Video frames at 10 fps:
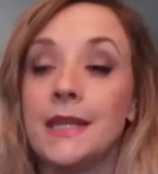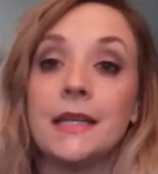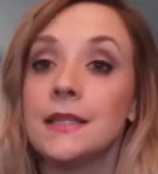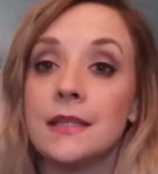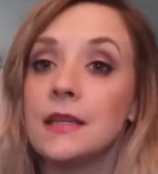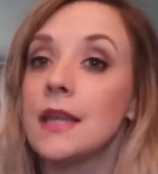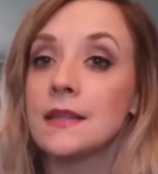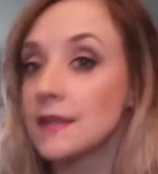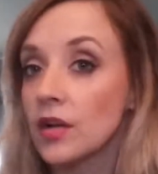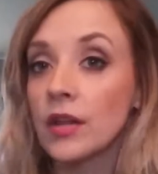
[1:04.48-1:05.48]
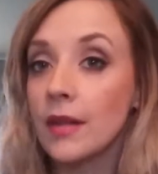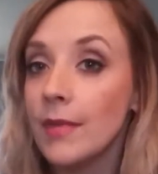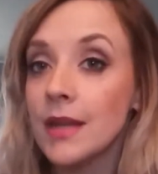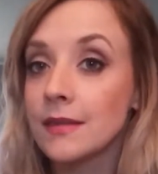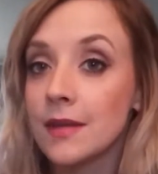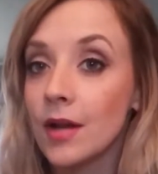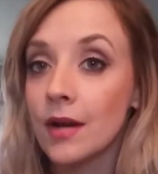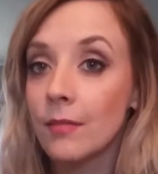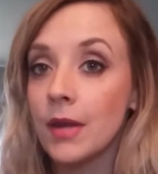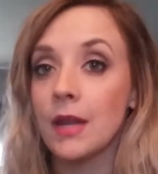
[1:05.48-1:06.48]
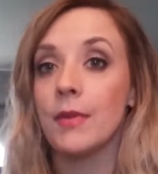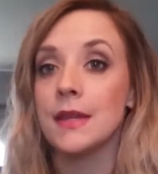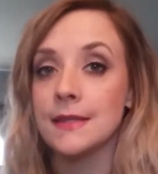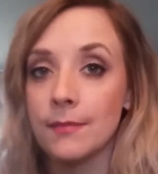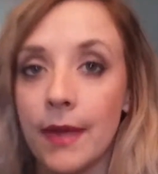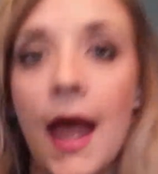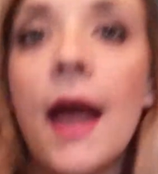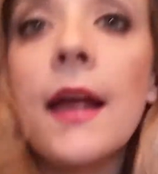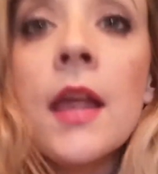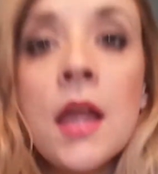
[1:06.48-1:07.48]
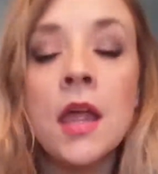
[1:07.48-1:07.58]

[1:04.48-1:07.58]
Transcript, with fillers: but that doesn't necessarily mean it's not going to be an amazing bag.